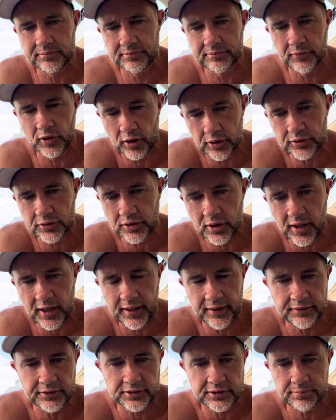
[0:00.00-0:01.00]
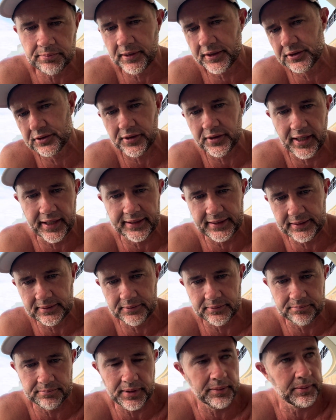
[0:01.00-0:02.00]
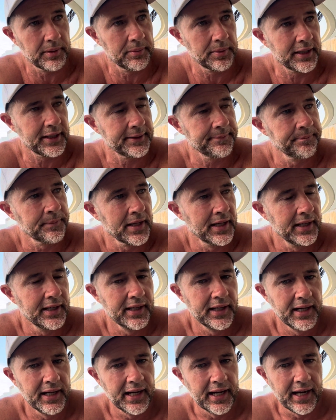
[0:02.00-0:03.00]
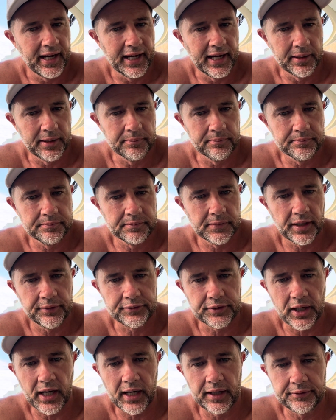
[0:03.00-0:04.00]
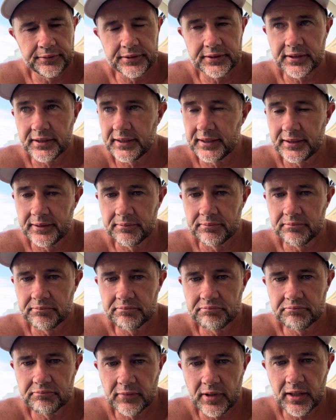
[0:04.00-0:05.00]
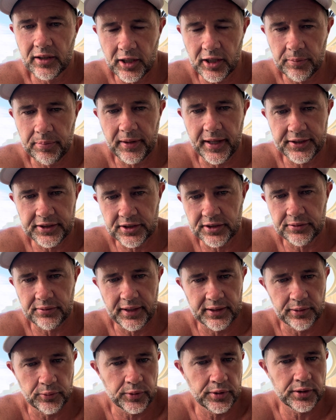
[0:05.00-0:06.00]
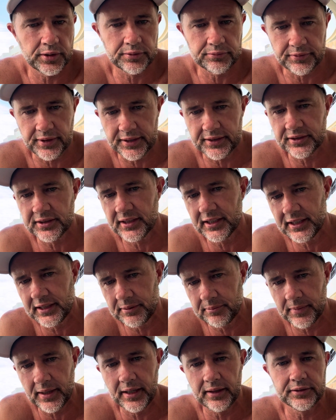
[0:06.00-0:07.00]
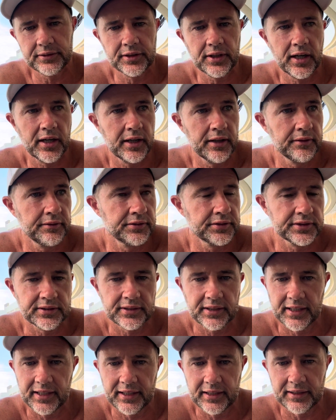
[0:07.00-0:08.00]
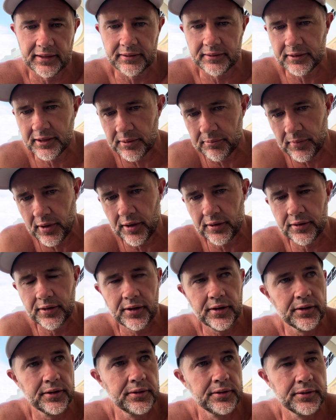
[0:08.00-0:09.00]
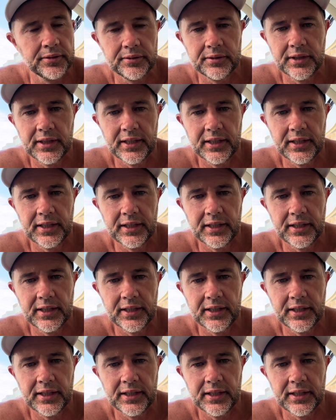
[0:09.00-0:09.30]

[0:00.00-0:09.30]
log dives plus training and blah blah blah. I've dived in a lot of places around the world: Red Sea, Maldives, Komodo,